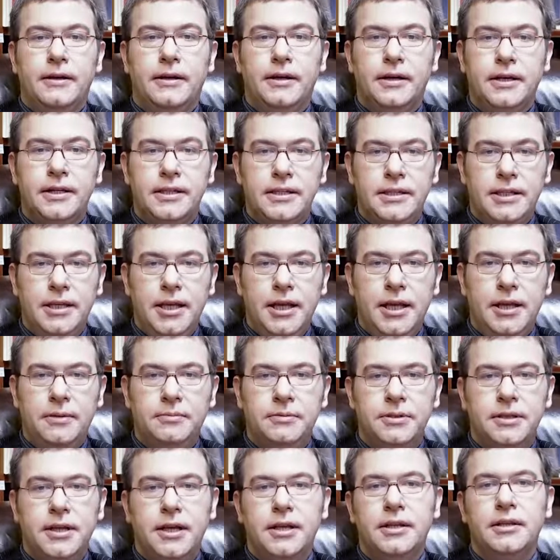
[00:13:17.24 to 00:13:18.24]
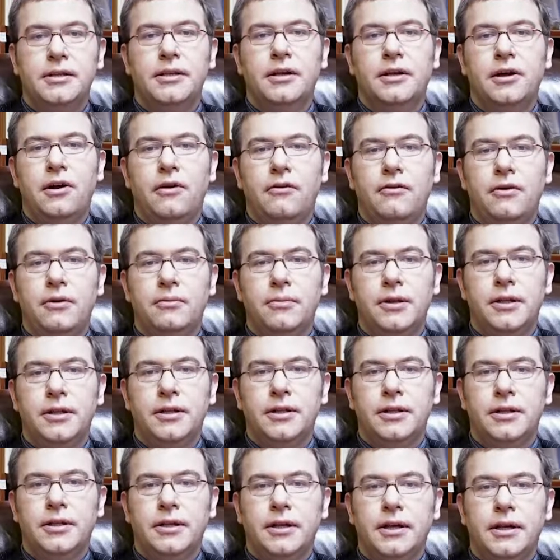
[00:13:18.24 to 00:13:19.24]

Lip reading: receipts that the government